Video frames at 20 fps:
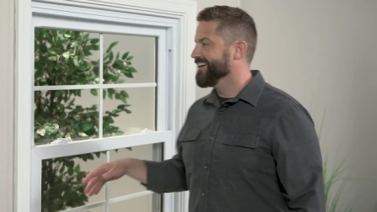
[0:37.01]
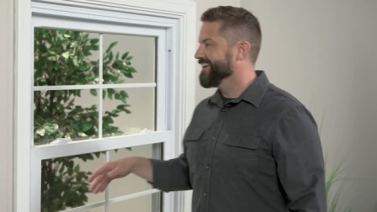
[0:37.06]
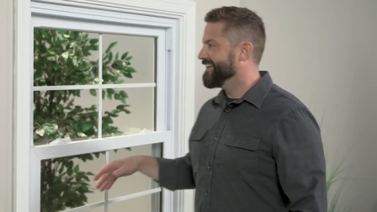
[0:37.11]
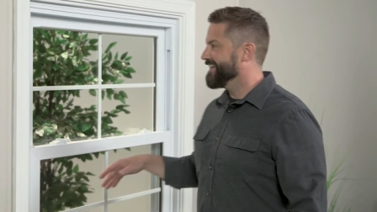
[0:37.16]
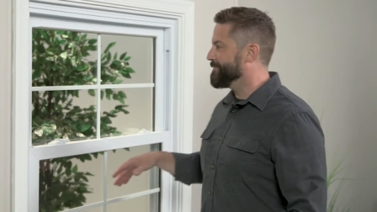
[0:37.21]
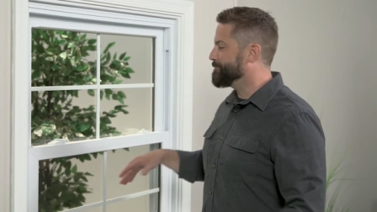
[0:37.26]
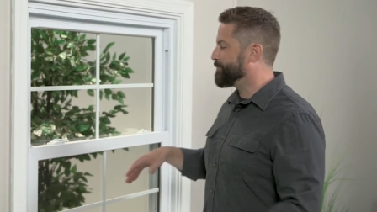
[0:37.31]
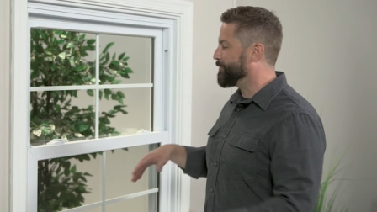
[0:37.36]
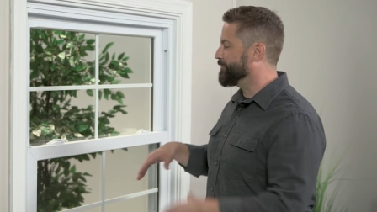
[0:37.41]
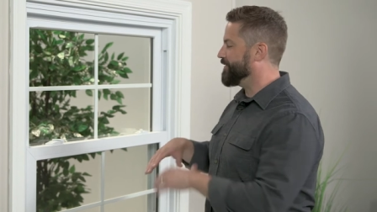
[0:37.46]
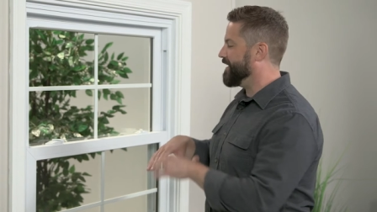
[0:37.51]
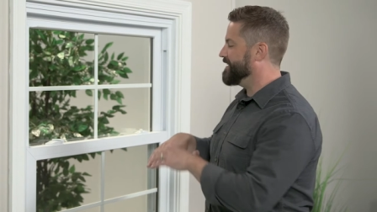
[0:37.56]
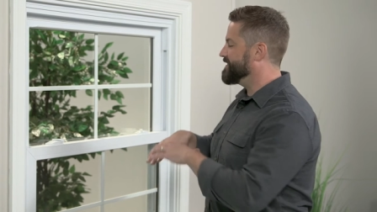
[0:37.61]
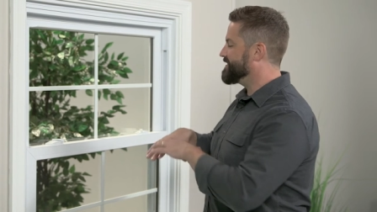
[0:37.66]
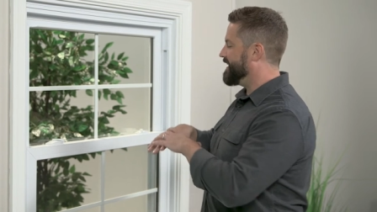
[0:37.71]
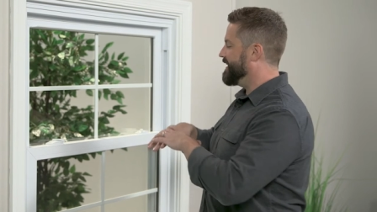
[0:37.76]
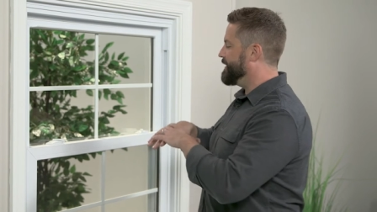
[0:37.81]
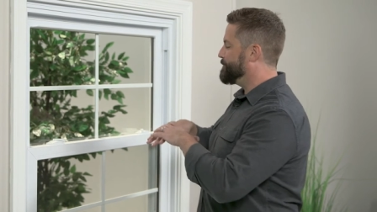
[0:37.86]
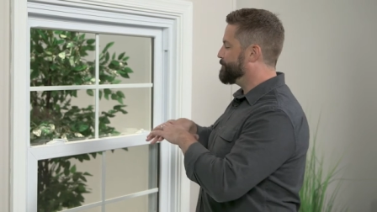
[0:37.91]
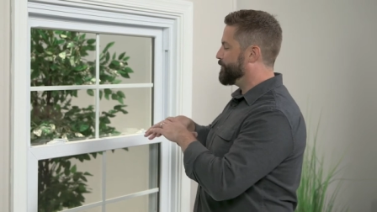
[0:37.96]
It prevents
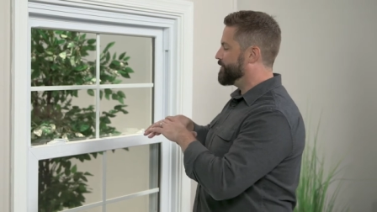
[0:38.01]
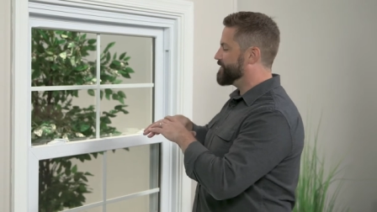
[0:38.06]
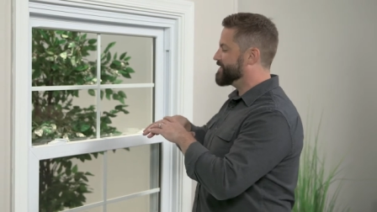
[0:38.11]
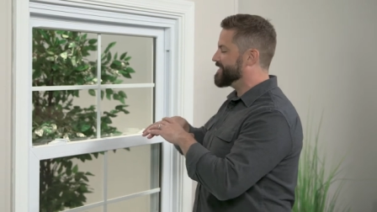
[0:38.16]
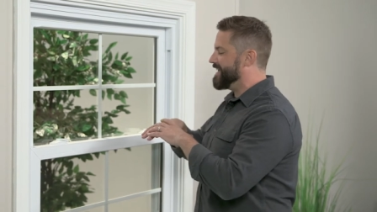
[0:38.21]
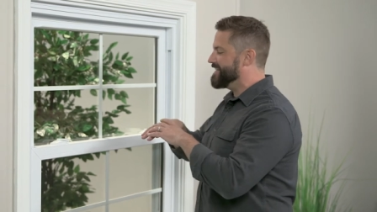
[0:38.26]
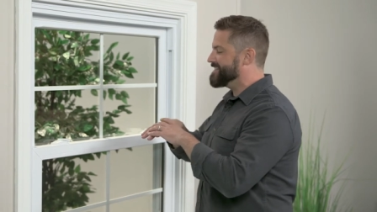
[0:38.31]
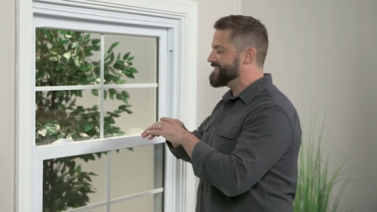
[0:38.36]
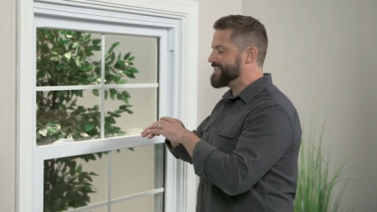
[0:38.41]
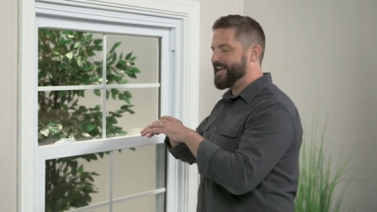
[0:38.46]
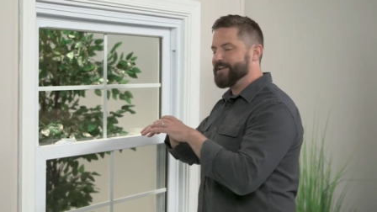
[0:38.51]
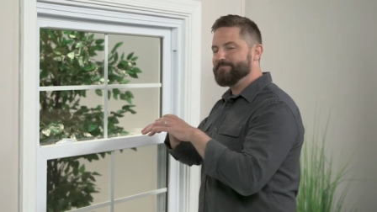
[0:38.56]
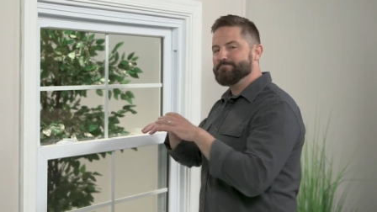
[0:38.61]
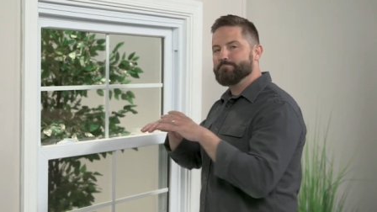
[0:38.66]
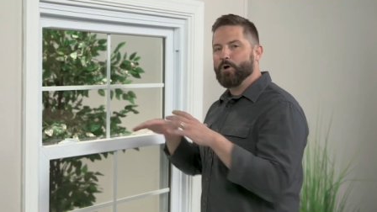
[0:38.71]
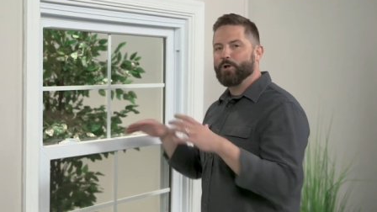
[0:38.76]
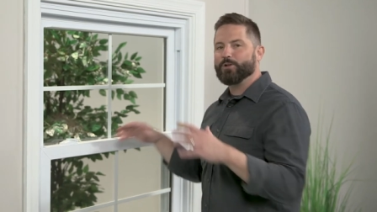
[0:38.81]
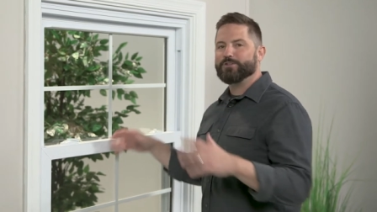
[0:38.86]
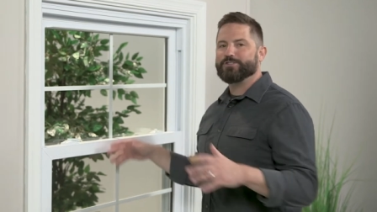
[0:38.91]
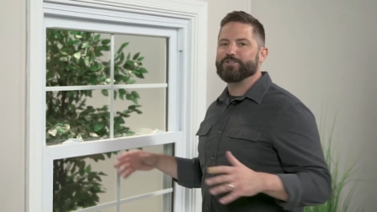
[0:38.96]
it presents a
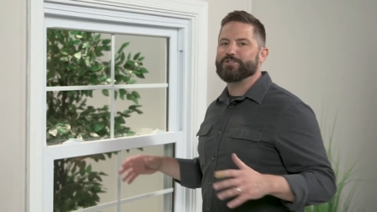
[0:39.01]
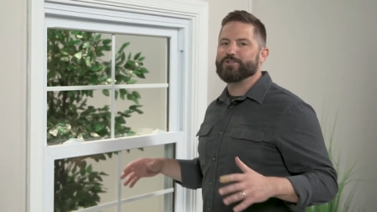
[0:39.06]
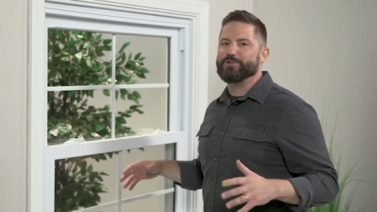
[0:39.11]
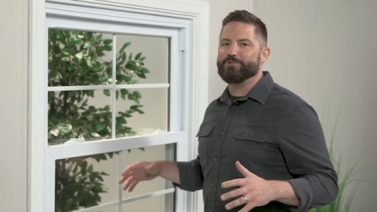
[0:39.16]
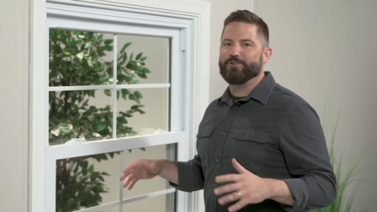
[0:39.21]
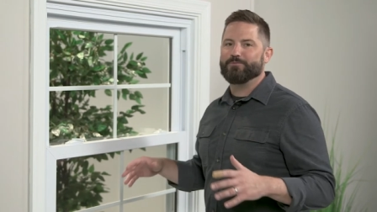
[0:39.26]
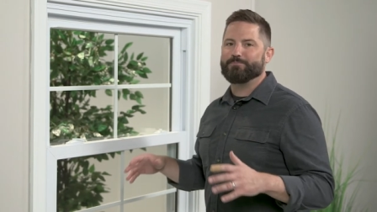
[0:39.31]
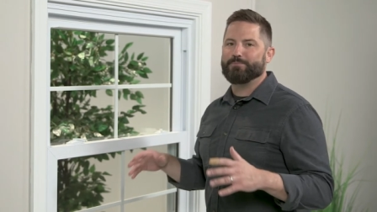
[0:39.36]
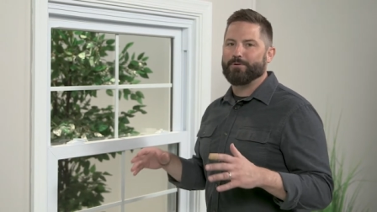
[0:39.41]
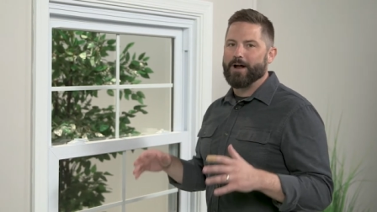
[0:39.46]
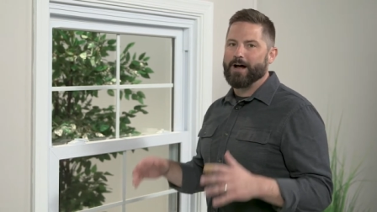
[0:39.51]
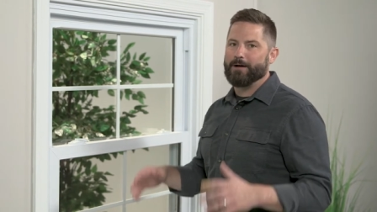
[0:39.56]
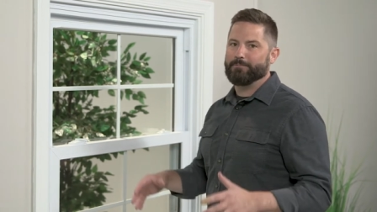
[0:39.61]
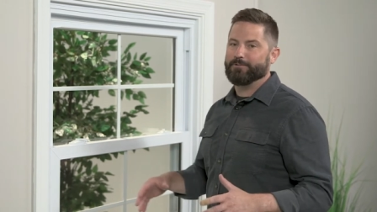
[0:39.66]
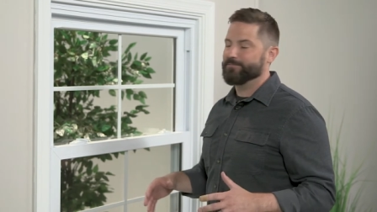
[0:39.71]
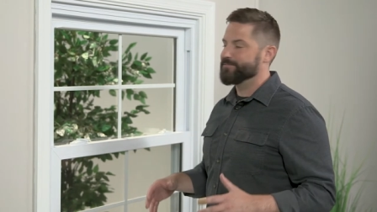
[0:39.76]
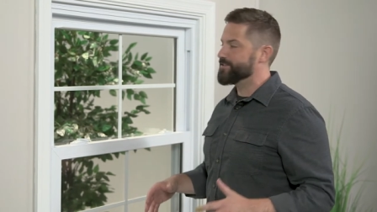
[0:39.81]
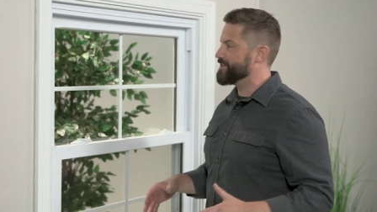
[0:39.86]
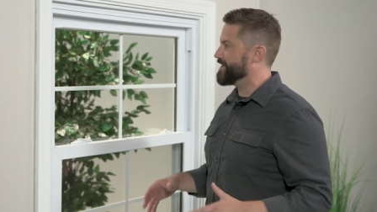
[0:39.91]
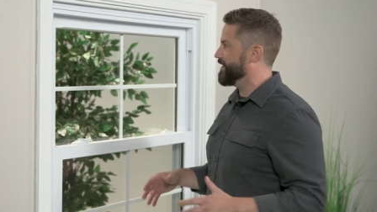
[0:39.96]
multitude of
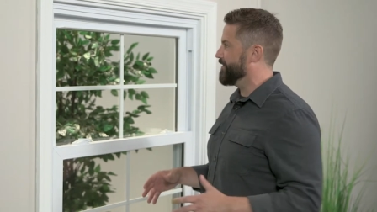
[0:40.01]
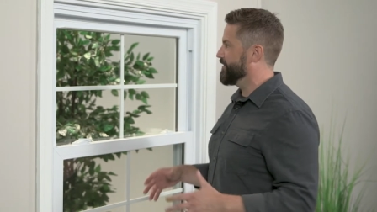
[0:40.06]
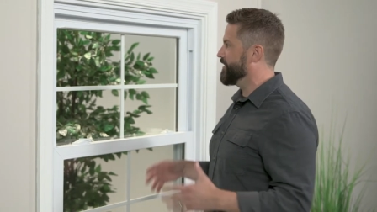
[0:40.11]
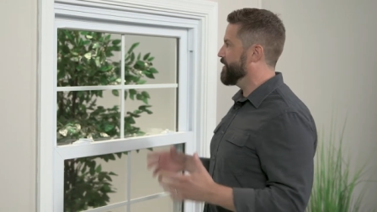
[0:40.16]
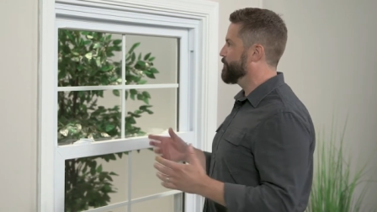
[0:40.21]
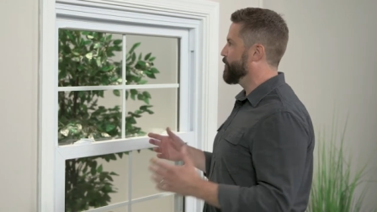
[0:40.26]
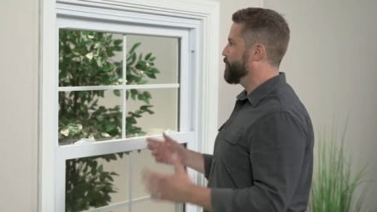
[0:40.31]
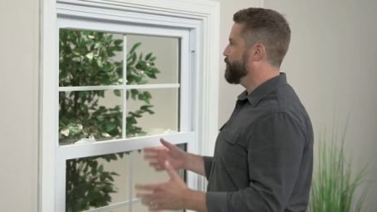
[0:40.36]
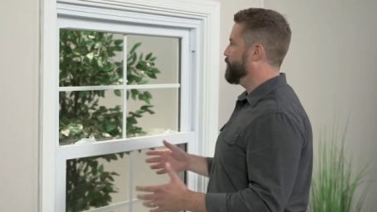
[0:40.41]
problems here. Number